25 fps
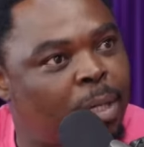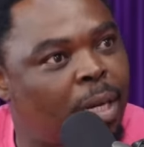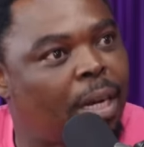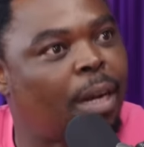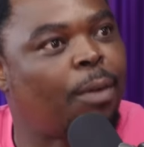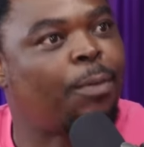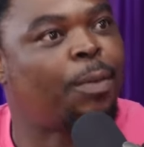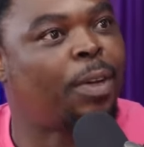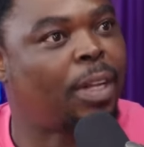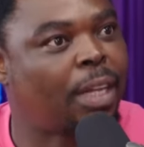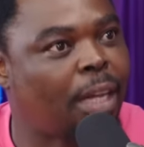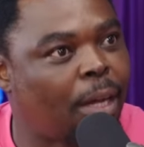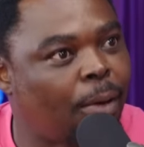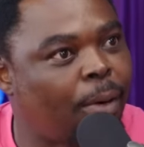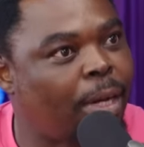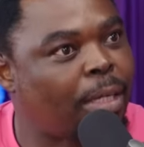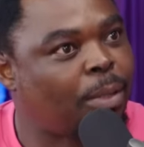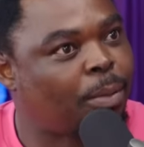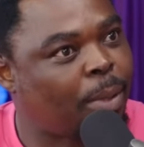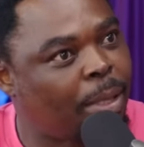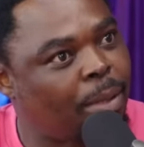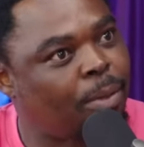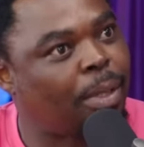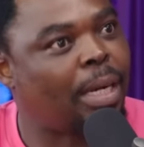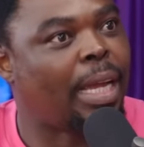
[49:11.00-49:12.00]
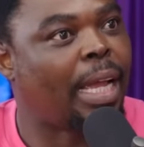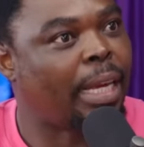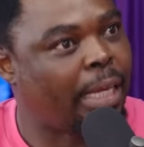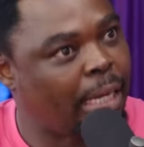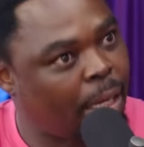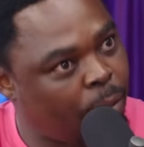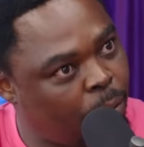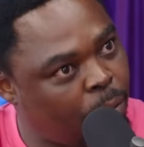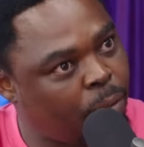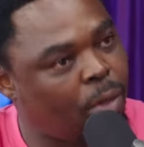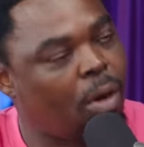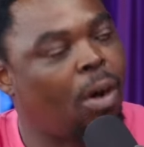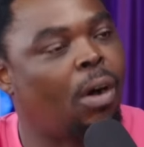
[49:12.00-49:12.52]
South Africa, what, and they
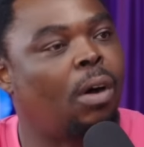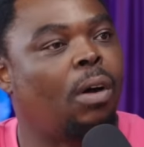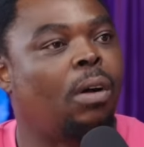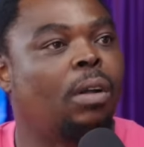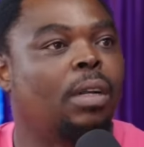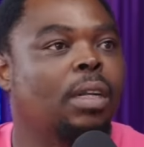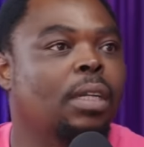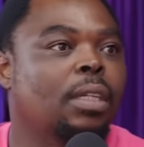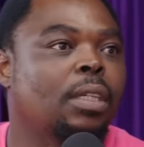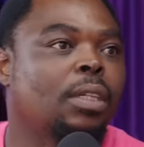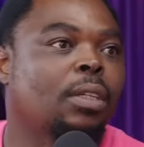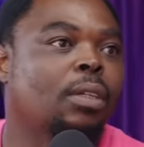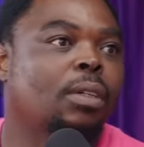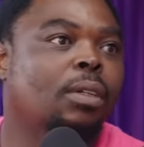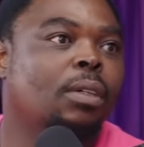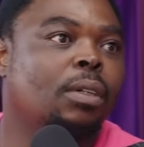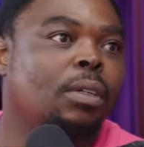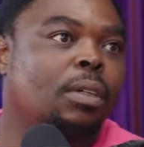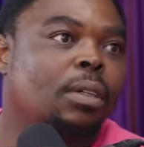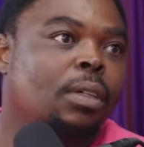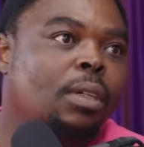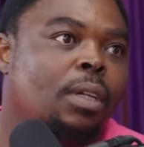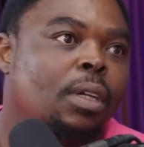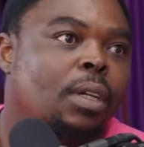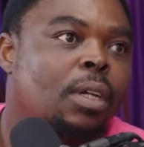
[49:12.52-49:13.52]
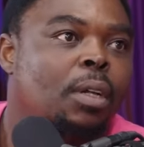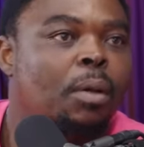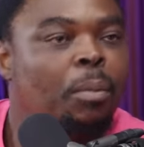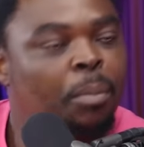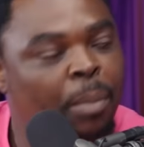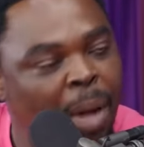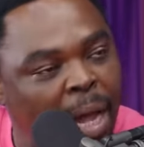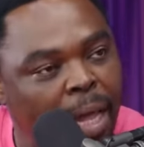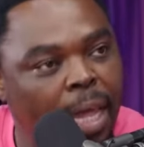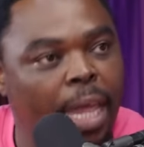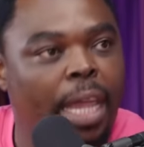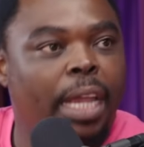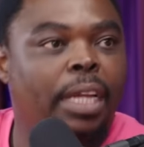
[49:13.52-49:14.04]
will call, you know,
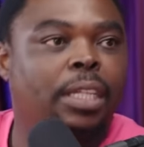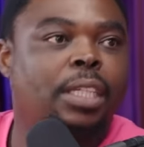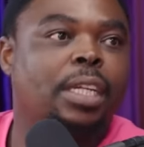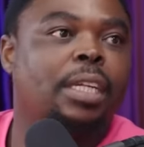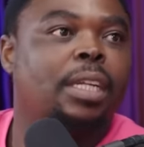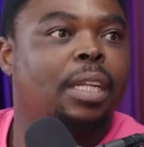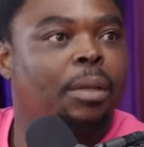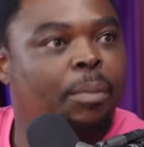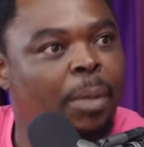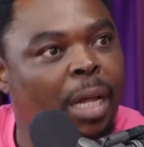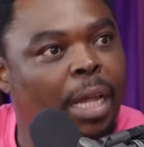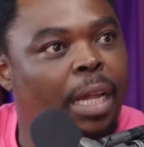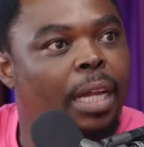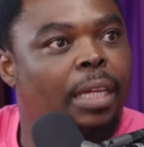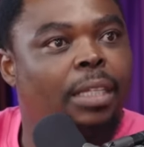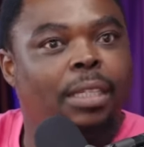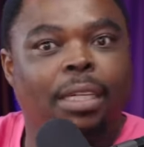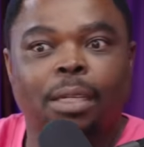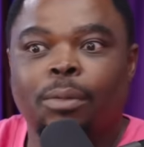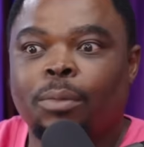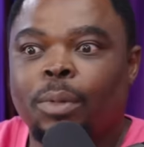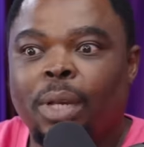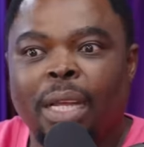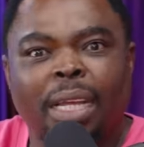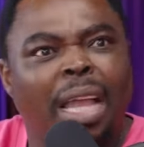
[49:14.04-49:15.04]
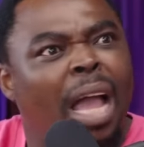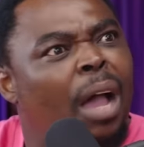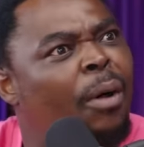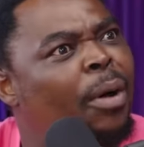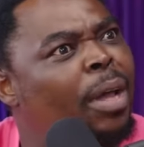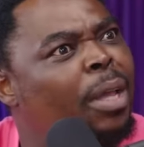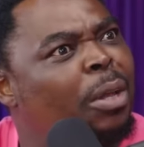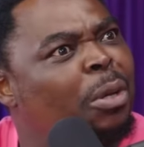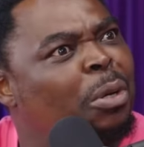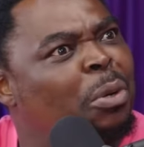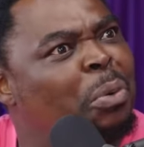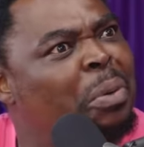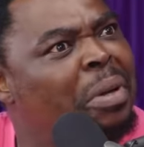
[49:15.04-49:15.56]
my agent, and my agent will be like, how are
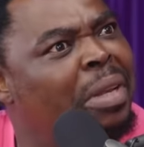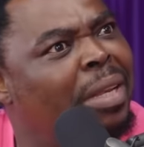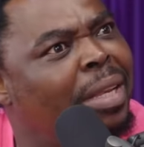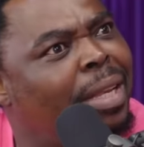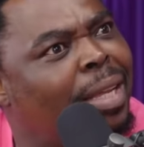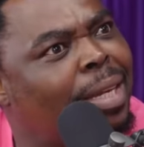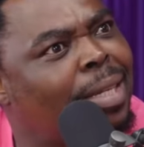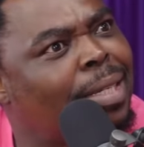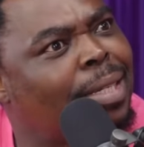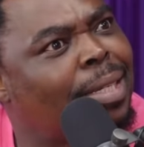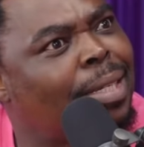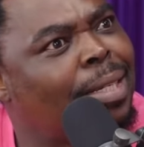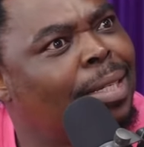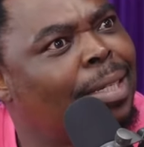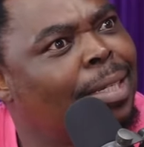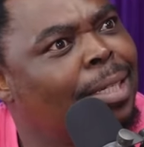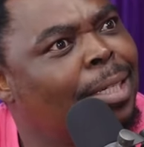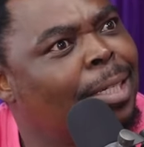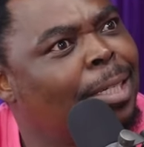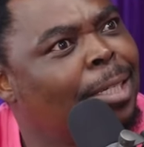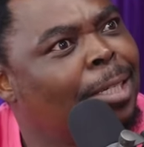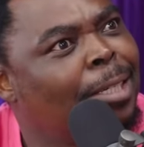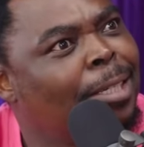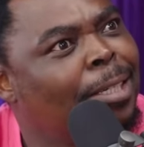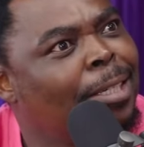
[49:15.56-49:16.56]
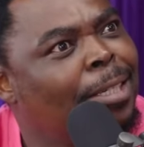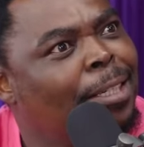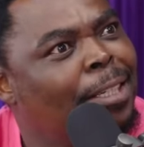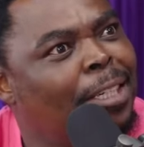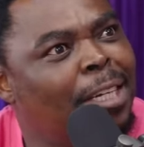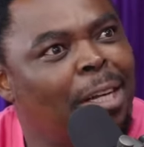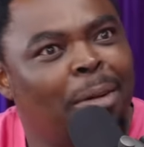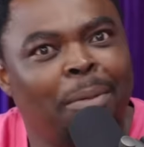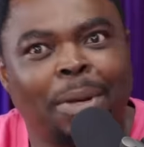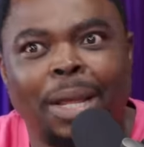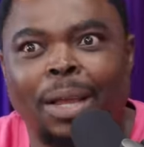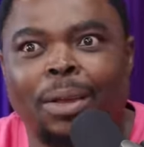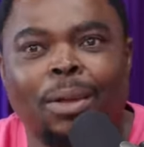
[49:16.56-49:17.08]
you doing this?
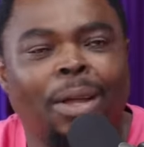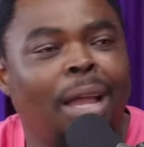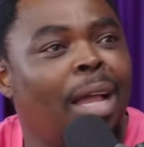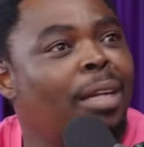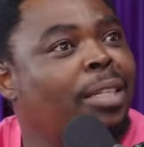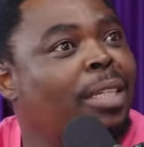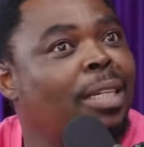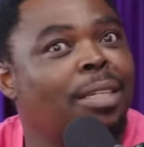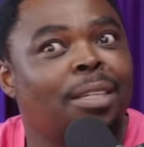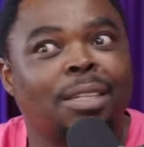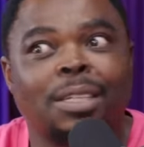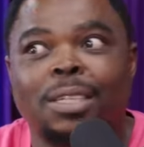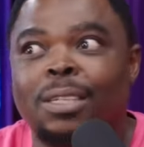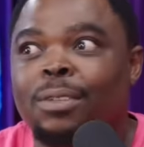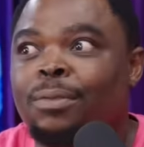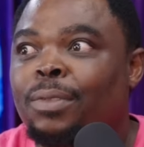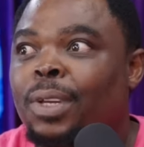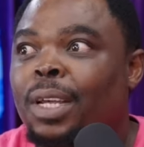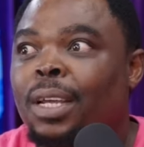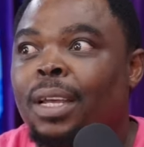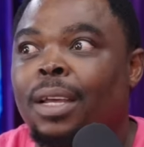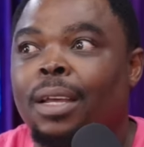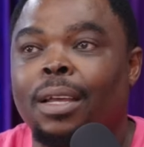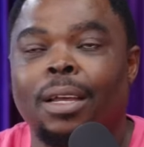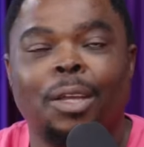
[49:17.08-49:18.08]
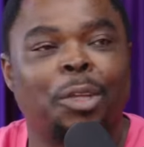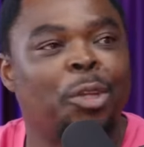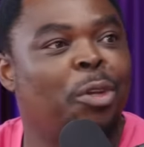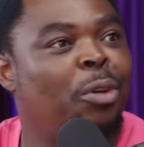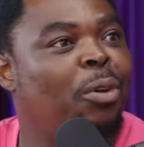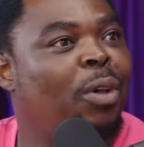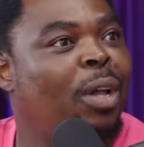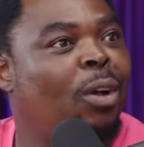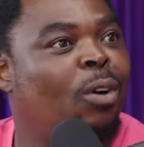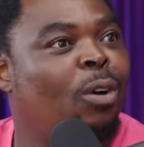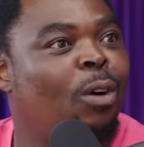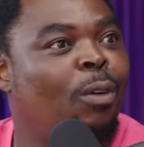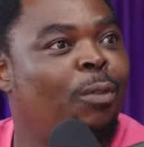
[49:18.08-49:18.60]
I'm like, I just received
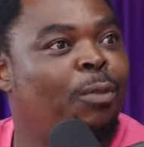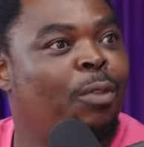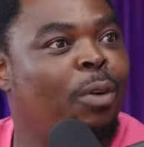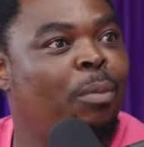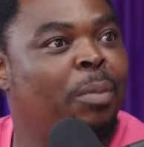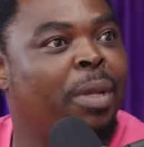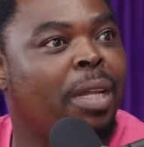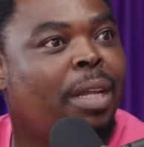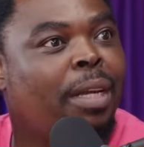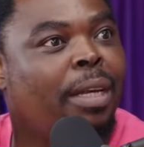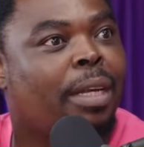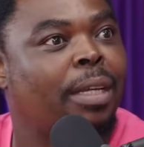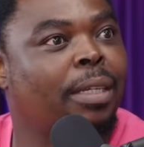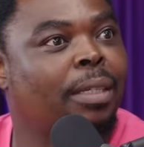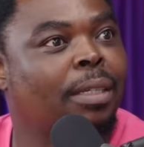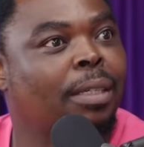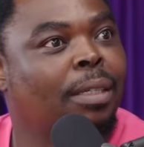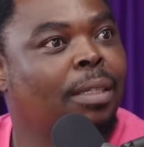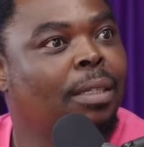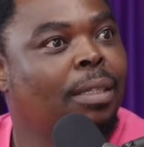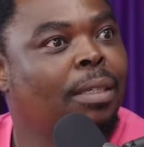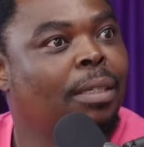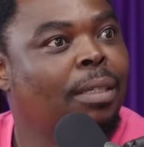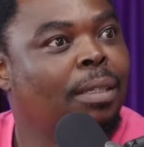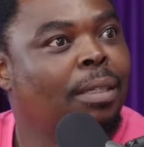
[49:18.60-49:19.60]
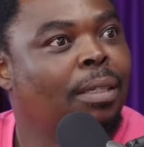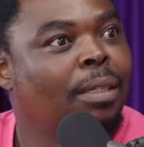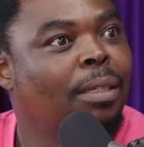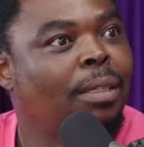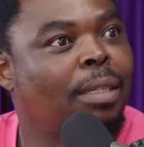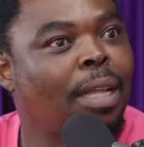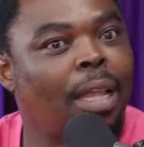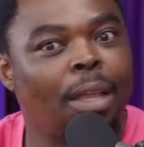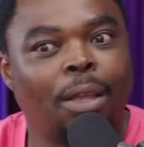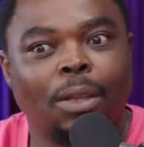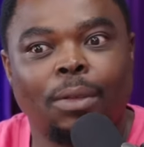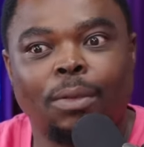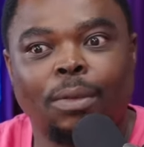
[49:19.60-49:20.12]
a call from England
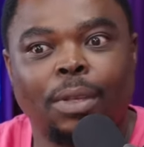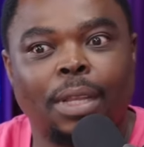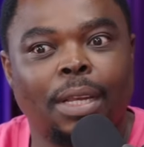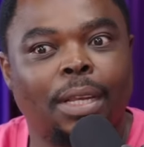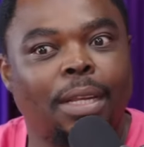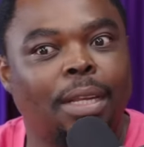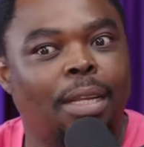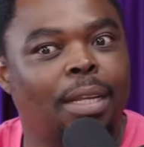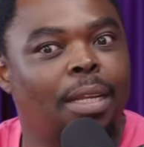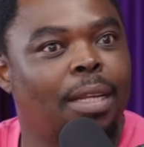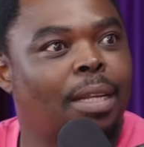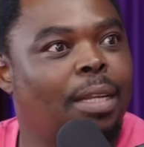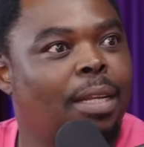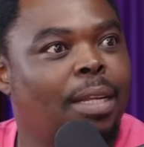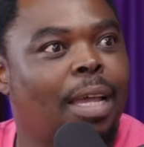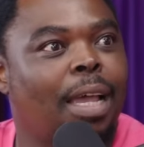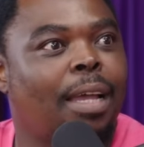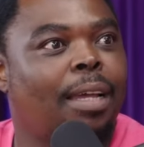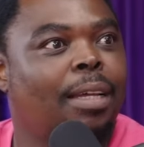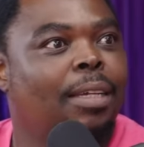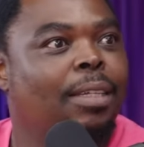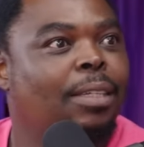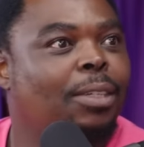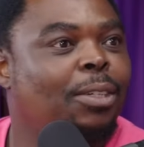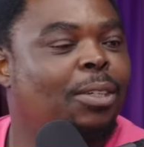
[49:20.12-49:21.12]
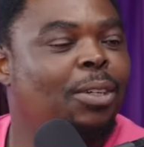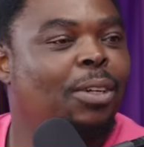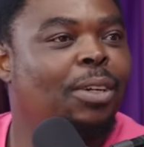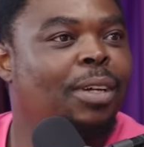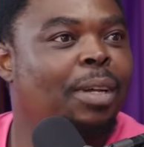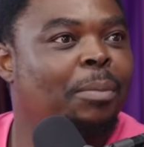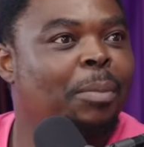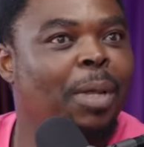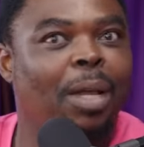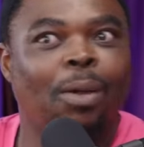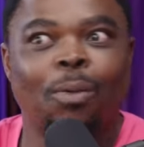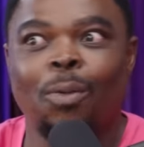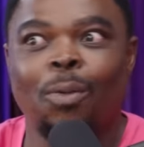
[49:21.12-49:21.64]
saying, da, da, da, da, da. You know, I'm like,